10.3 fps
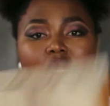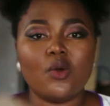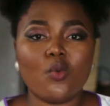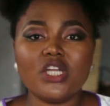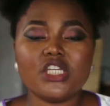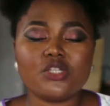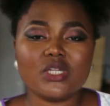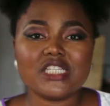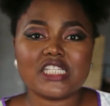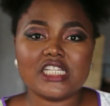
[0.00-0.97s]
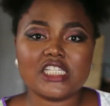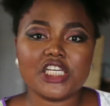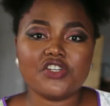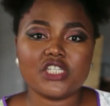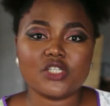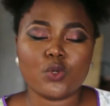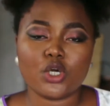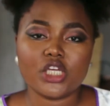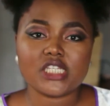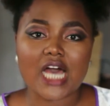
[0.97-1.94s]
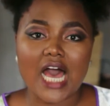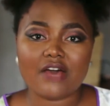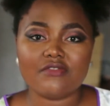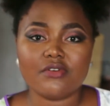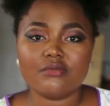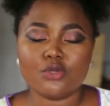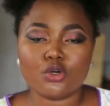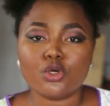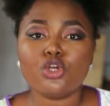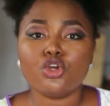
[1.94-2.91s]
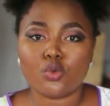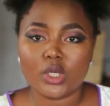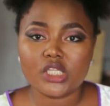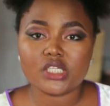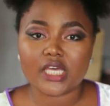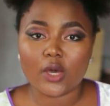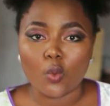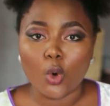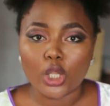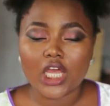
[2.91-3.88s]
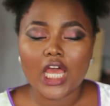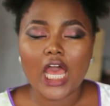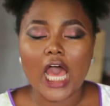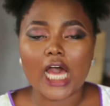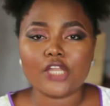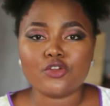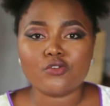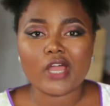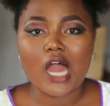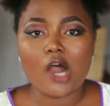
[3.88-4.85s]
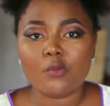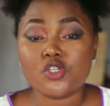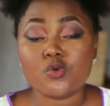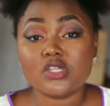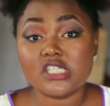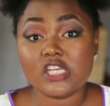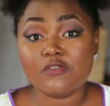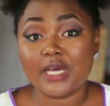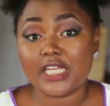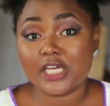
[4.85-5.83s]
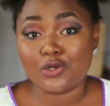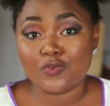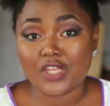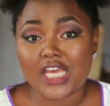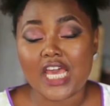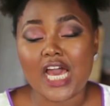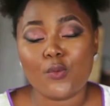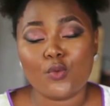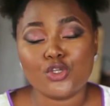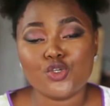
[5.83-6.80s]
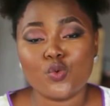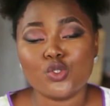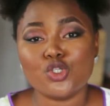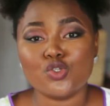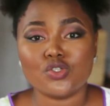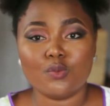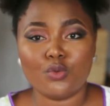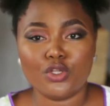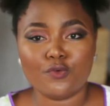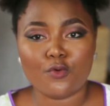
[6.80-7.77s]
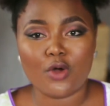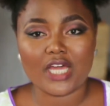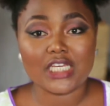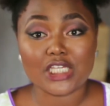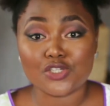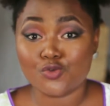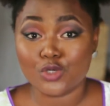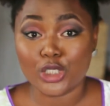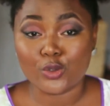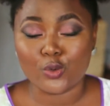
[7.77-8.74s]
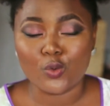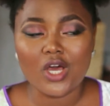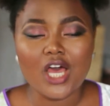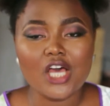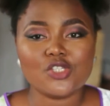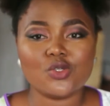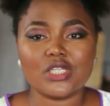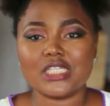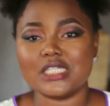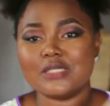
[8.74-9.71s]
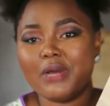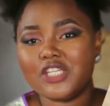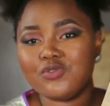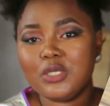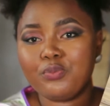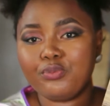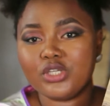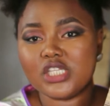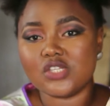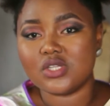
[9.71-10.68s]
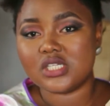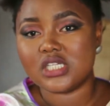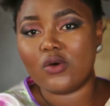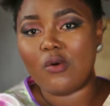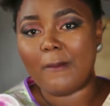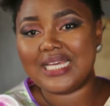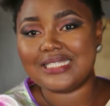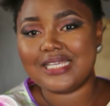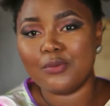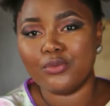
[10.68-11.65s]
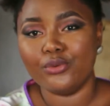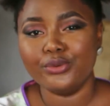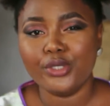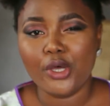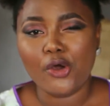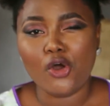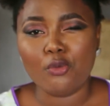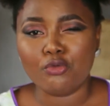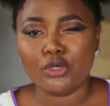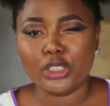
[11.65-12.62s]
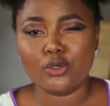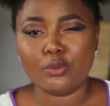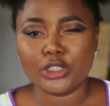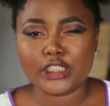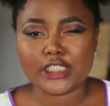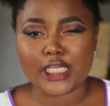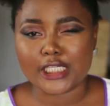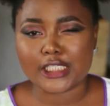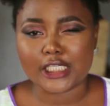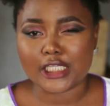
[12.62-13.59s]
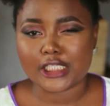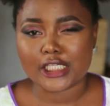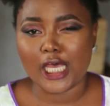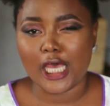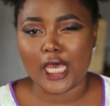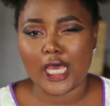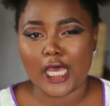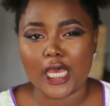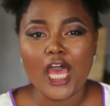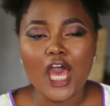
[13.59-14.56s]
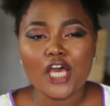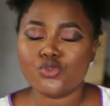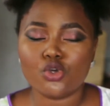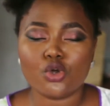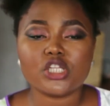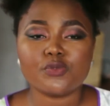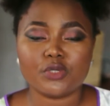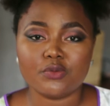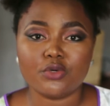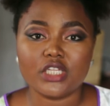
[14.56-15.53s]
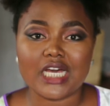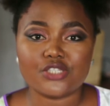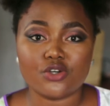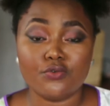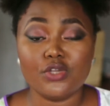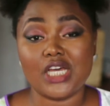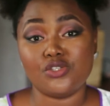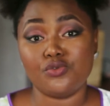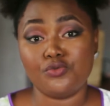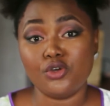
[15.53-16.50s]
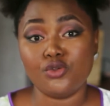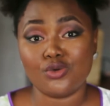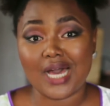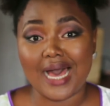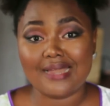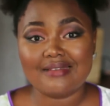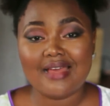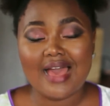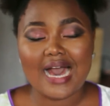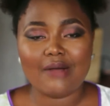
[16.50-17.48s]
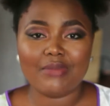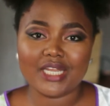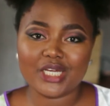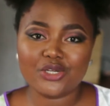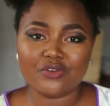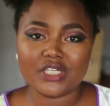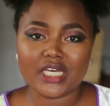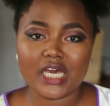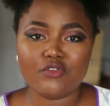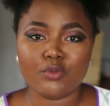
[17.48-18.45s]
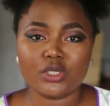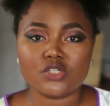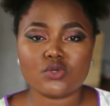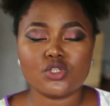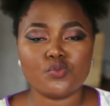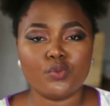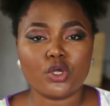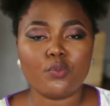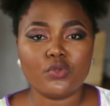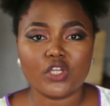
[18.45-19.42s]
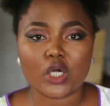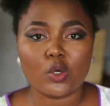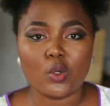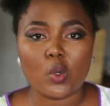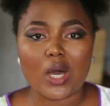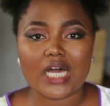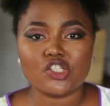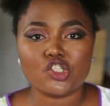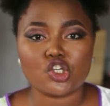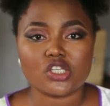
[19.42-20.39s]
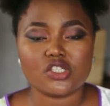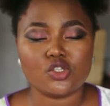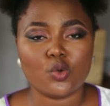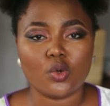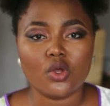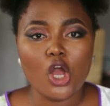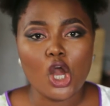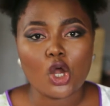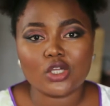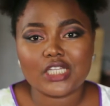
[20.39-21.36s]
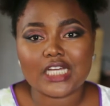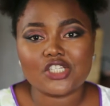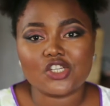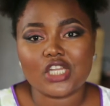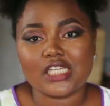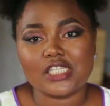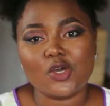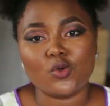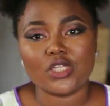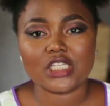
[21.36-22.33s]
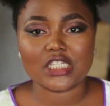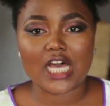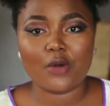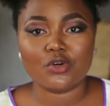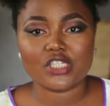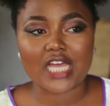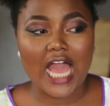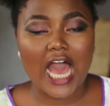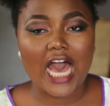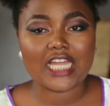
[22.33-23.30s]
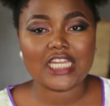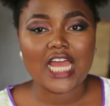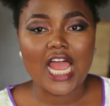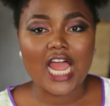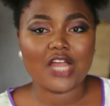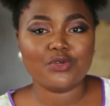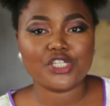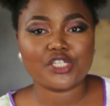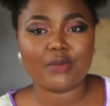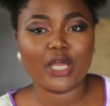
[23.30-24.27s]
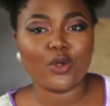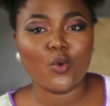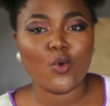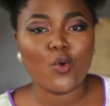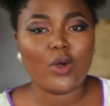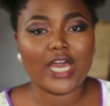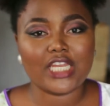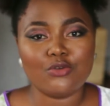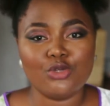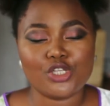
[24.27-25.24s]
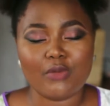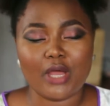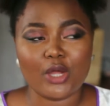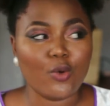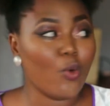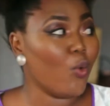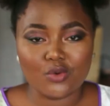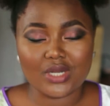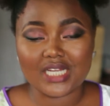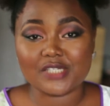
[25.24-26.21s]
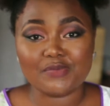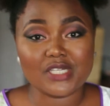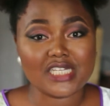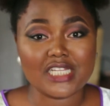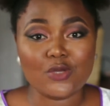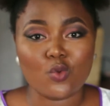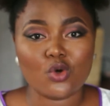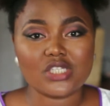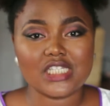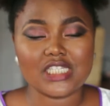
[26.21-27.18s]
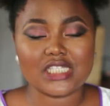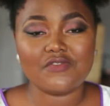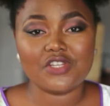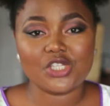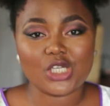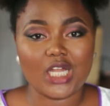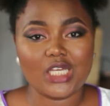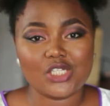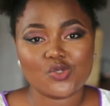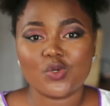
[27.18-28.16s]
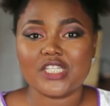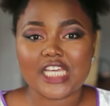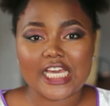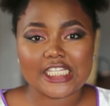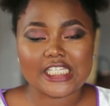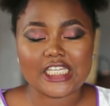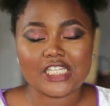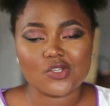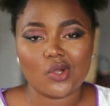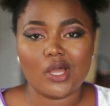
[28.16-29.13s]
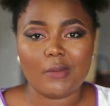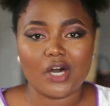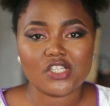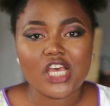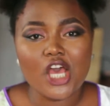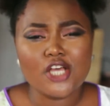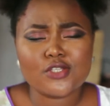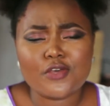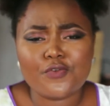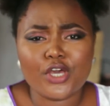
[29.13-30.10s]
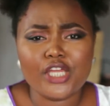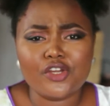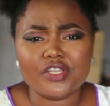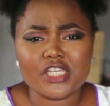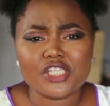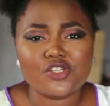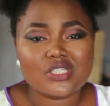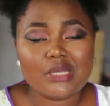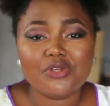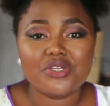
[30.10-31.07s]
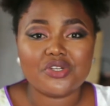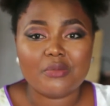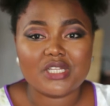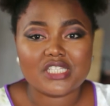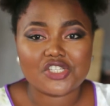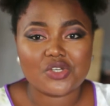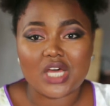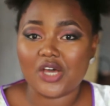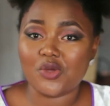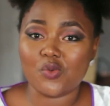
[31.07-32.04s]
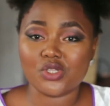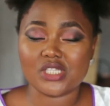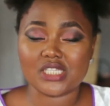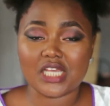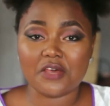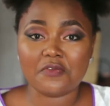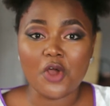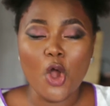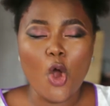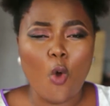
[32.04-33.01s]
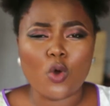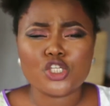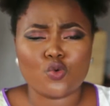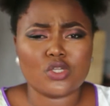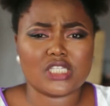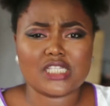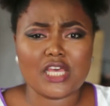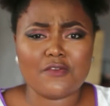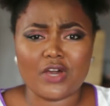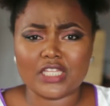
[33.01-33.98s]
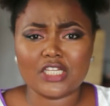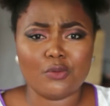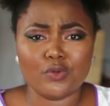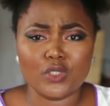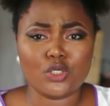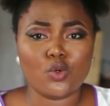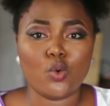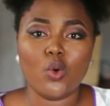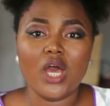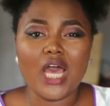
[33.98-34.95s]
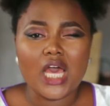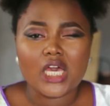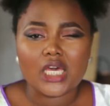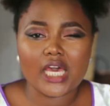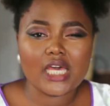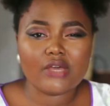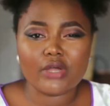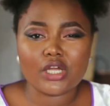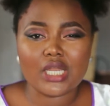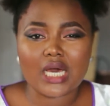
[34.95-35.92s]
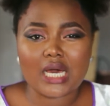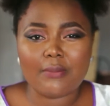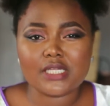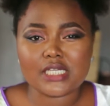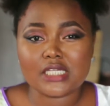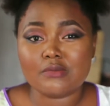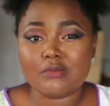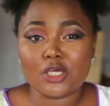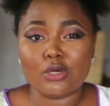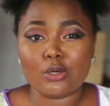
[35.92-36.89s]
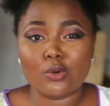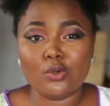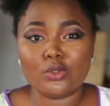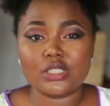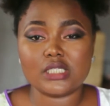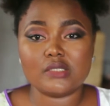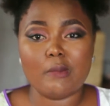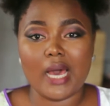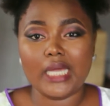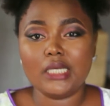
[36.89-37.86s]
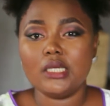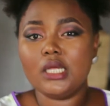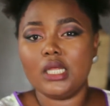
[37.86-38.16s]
What it entails is you're going to get one and you write how much you want to save by the end of the year and what you want to use the money for. I think it's really cool. So this is mine. It's really pretty. It's going to sit down on my table. Hopefully nobody takes it. You're going to put in money as often as you feel you can, and by the end of the year everybody's going to break open their colo and just, you know, contact each other and say, oh, this is how much I had, I reached my goal, I didn't reach my goal. Well, that is basically what the saving challenge 2018 is all about. So if you're in on this, just let me know in the comment section how you want to save or what you want to save for. I think that would be really cool. Get a regular carpenter to you a kolo. This is mine.